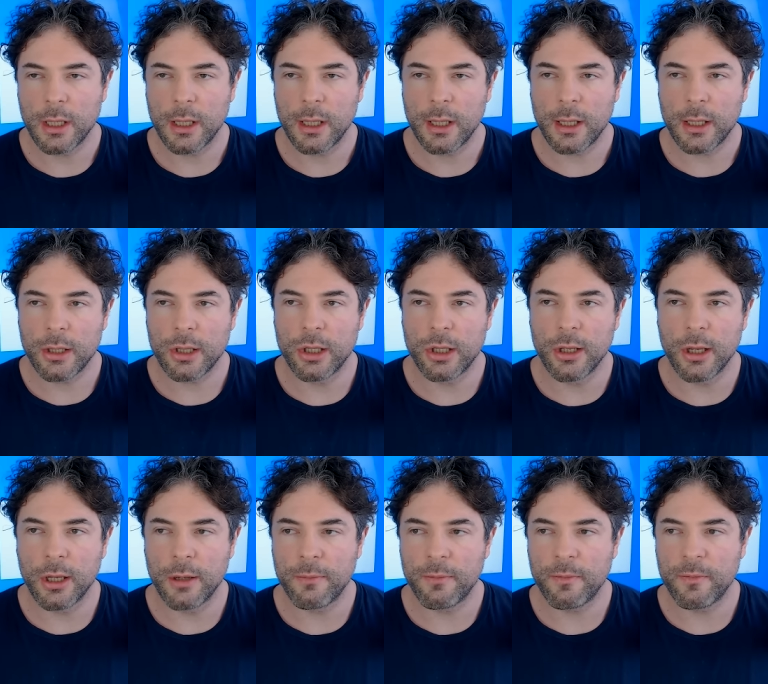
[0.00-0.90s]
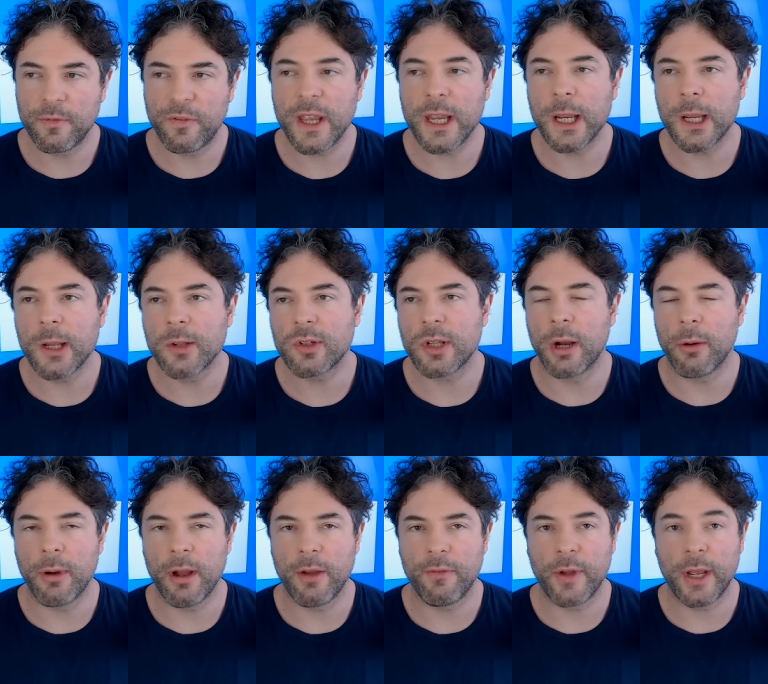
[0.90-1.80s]
The thing is,
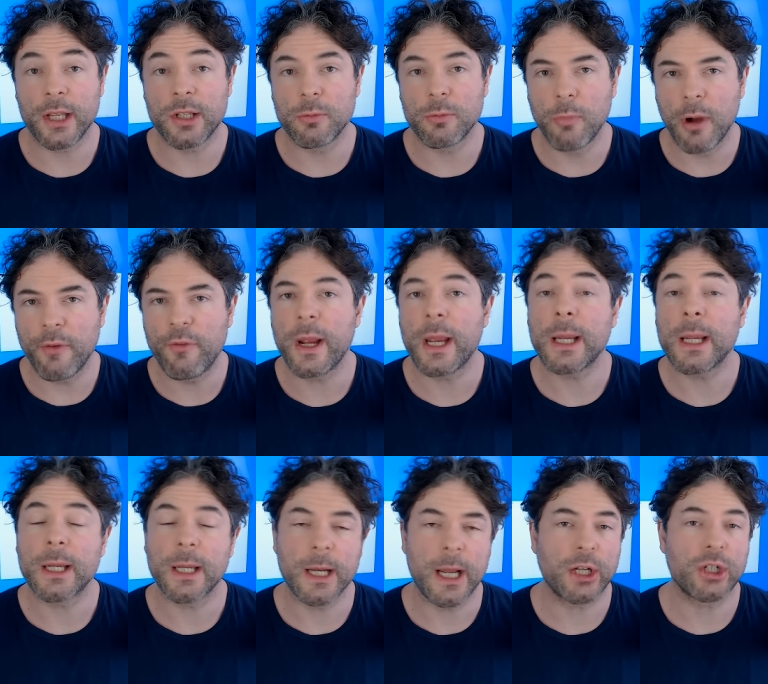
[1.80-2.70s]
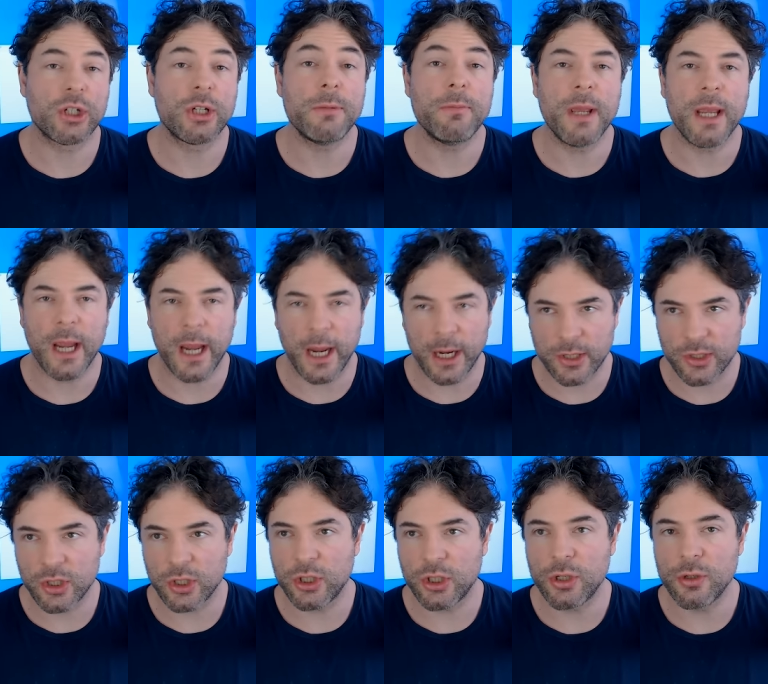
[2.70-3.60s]
however, it's whether it can actually be
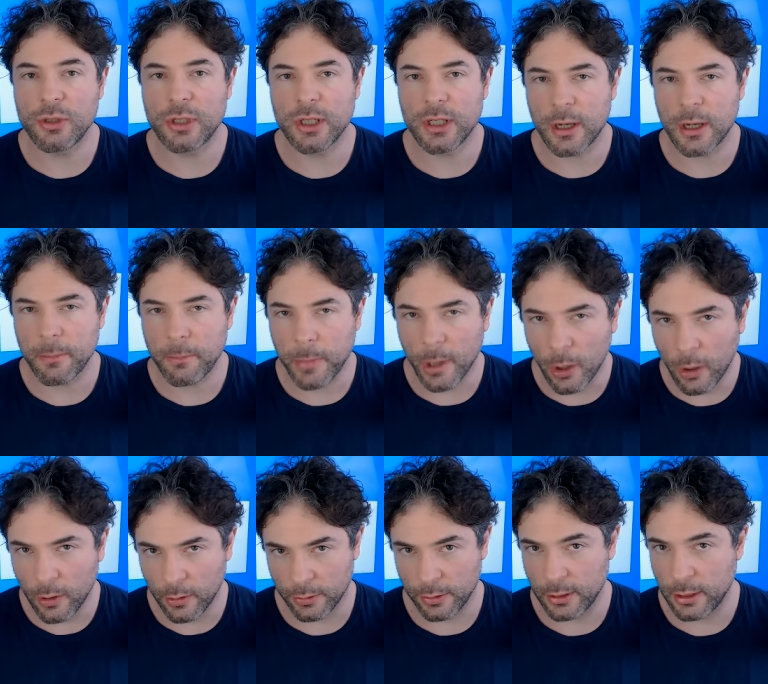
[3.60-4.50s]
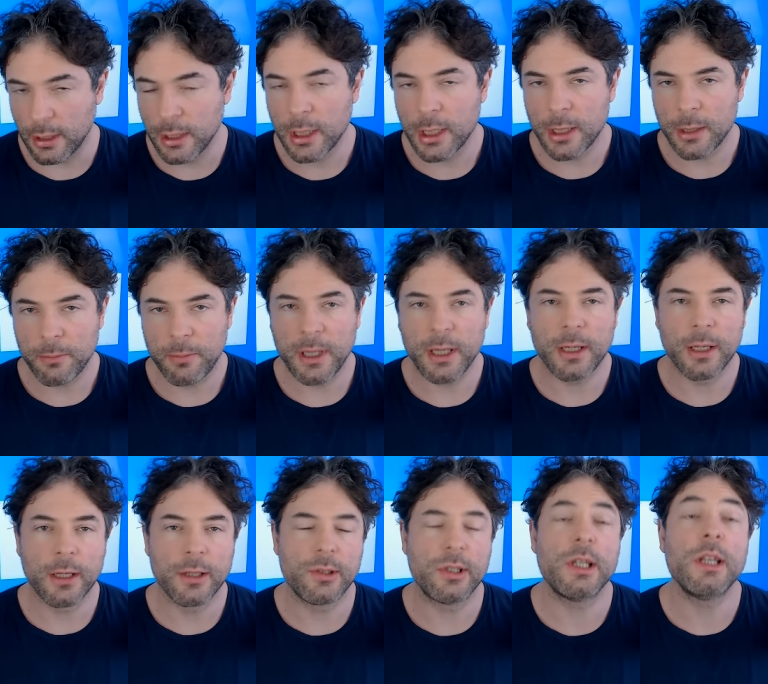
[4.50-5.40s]
executed upon,
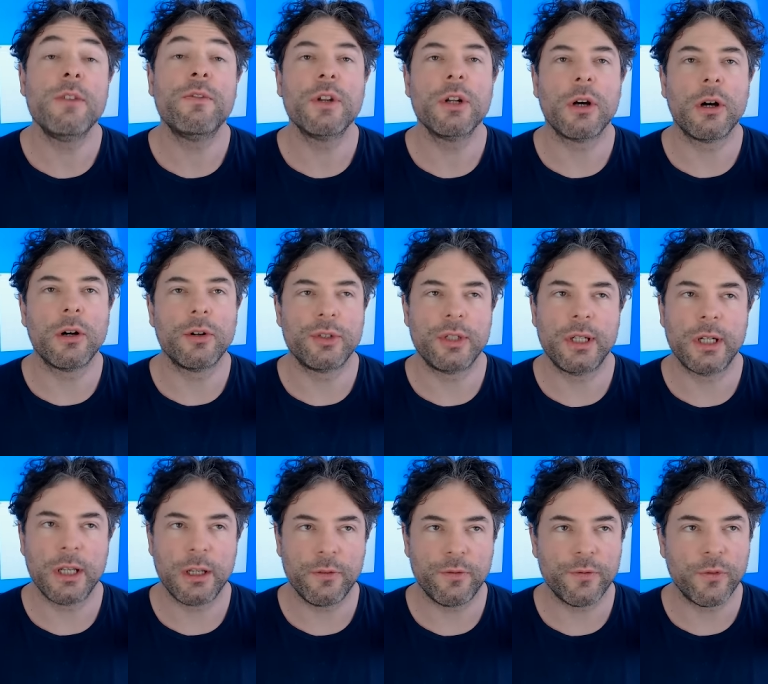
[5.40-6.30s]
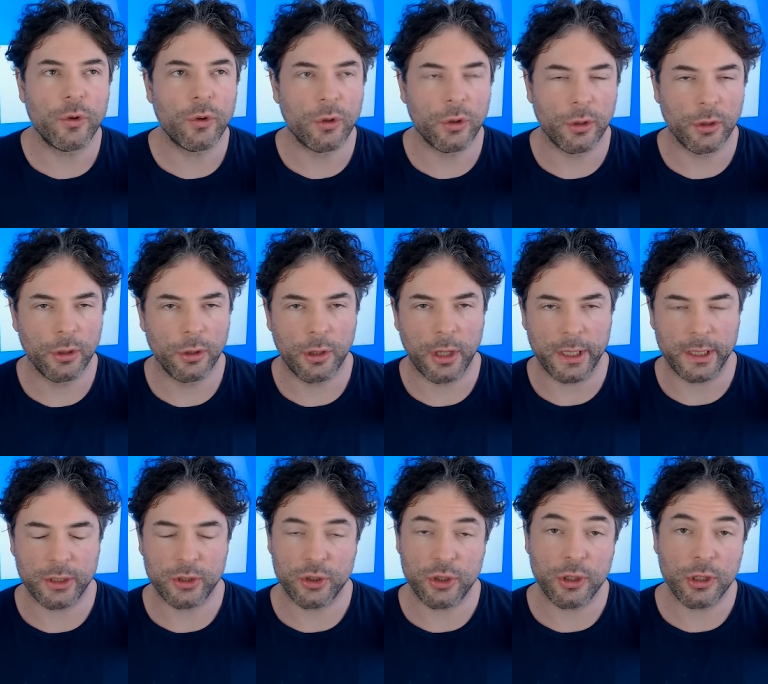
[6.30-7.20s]
because even RDNA 4,
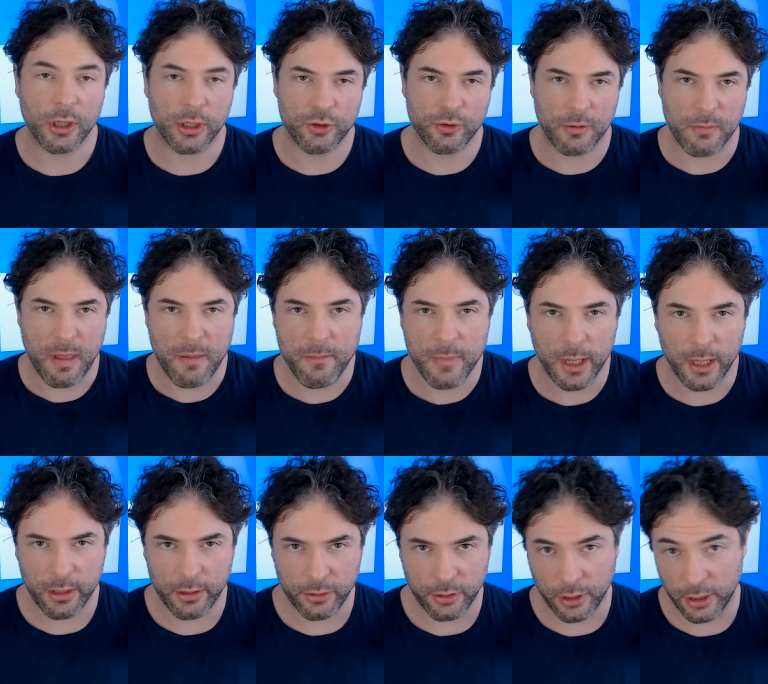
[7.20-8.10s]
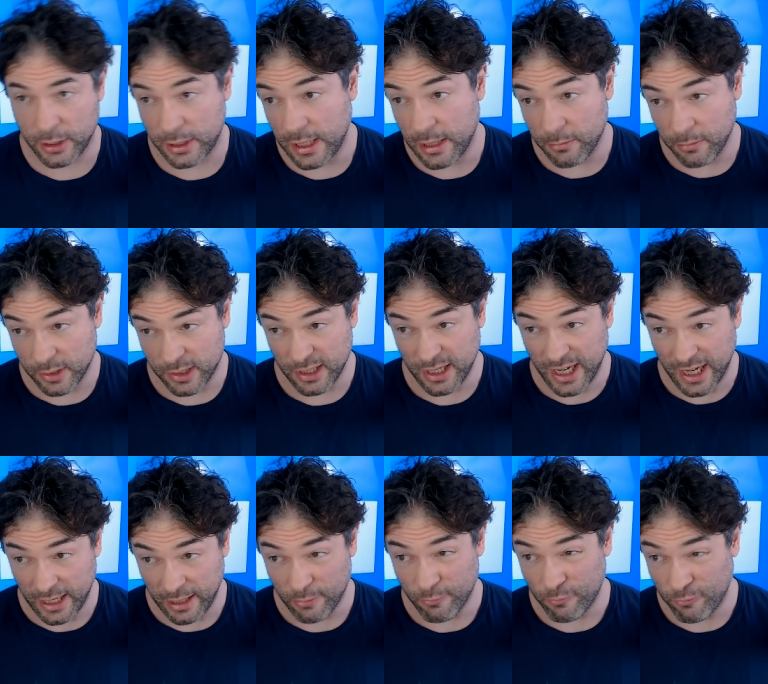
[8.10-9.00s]
like, do you guys remember that it was
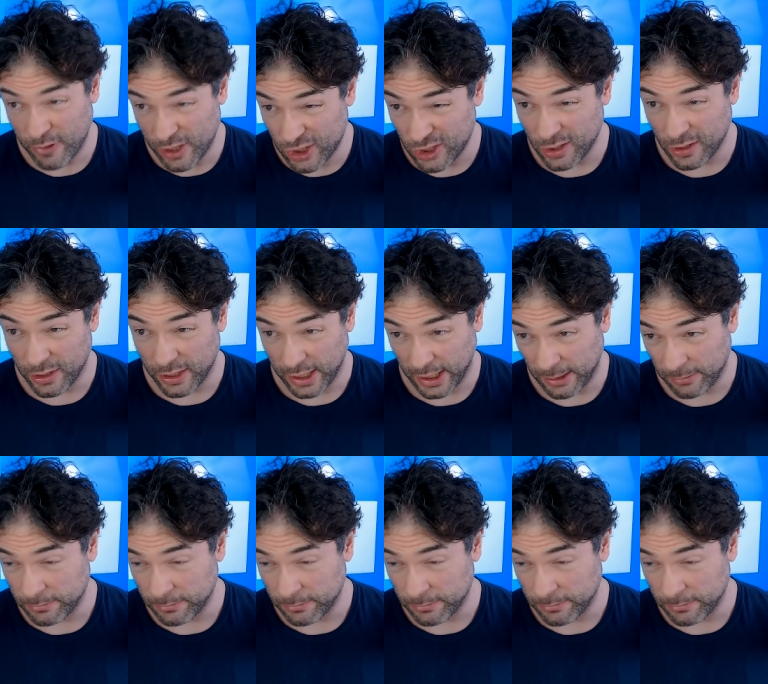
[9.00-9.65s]
originally